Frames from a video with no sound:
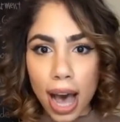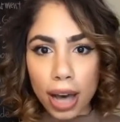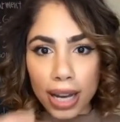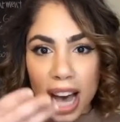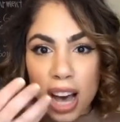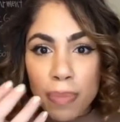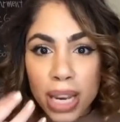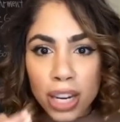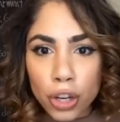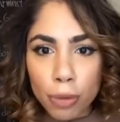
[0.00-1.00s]
coming
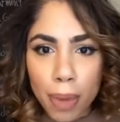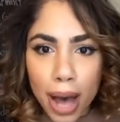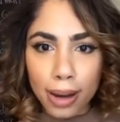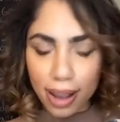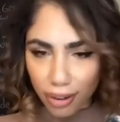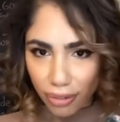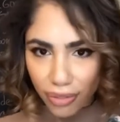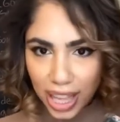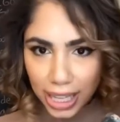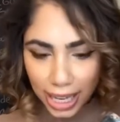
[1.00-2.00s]
in your body and
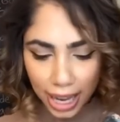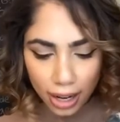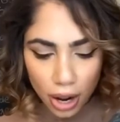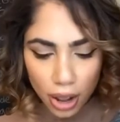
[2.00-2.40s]
feeling it,